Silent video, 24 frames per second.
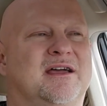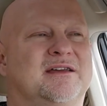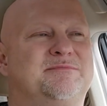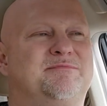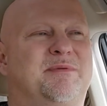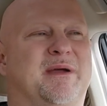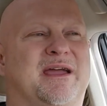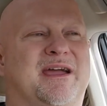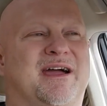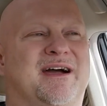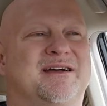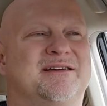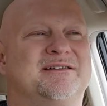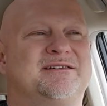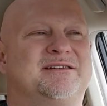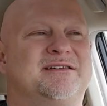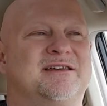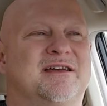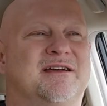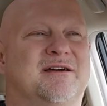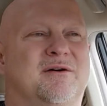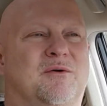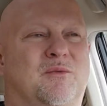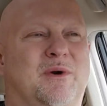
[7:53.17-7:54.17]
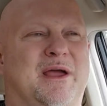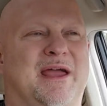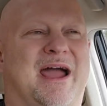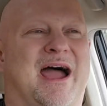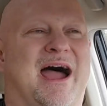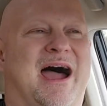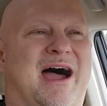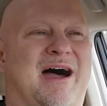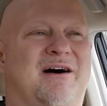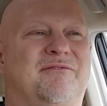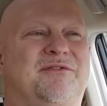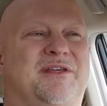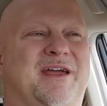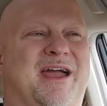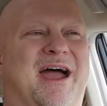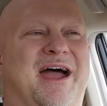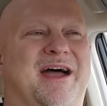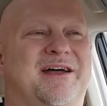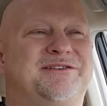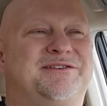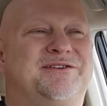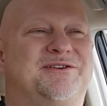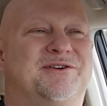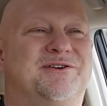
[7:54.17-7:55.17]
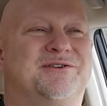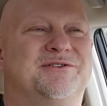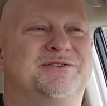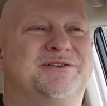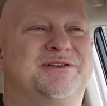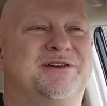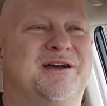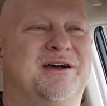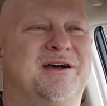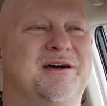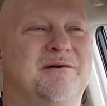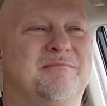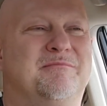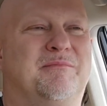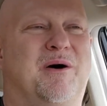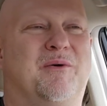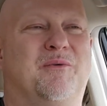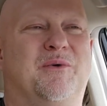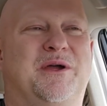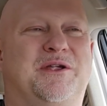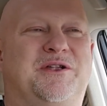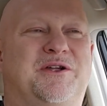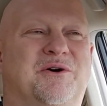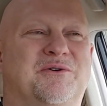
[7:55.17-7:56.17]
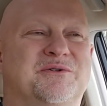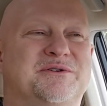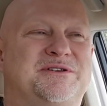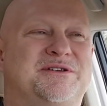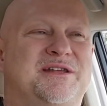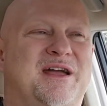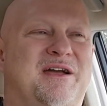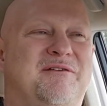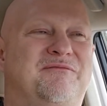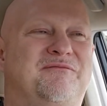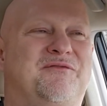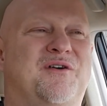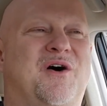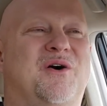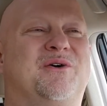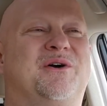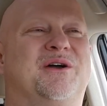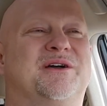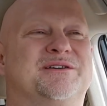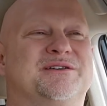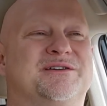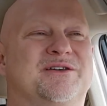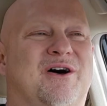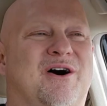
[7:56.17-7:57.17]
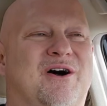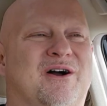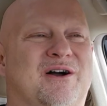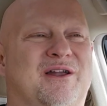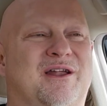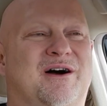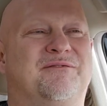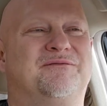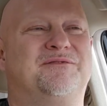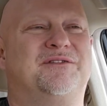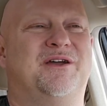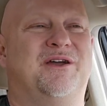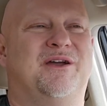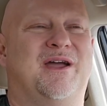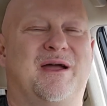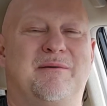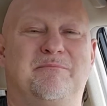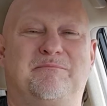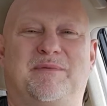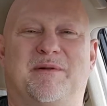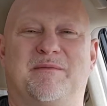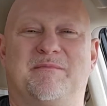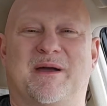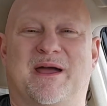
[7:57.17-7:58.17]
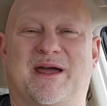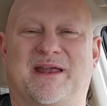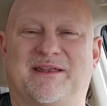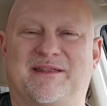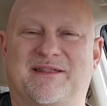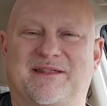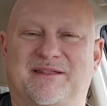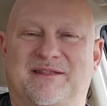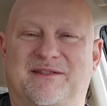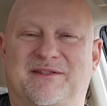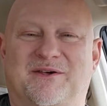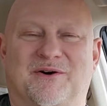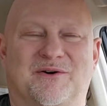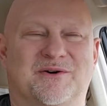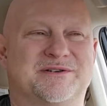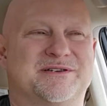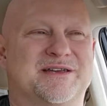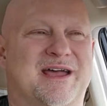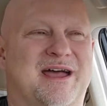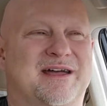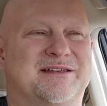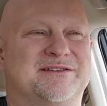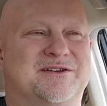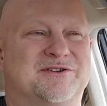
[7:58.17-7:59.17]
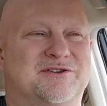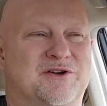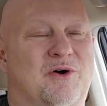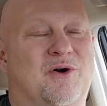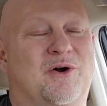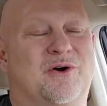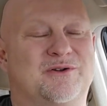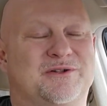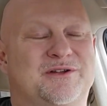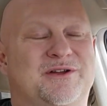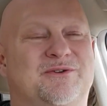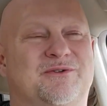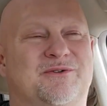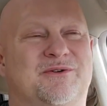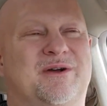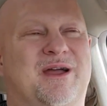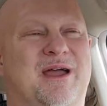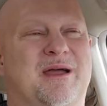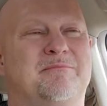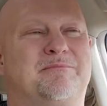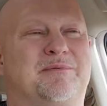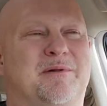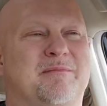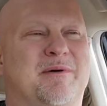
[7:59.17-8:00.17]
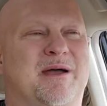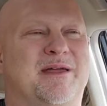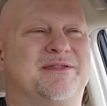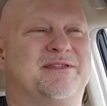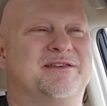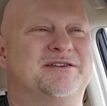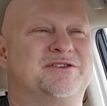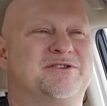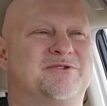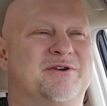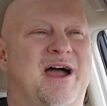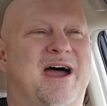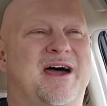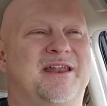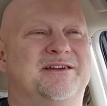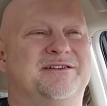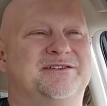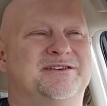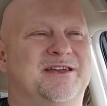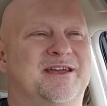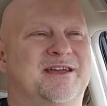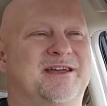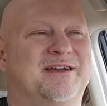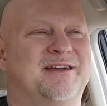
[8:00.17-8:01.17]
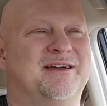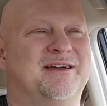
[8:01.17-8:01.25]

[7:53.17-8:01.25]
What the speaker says: because we have the answers, but we don't stay focused long enough to implement those answers, or to implement the strategy.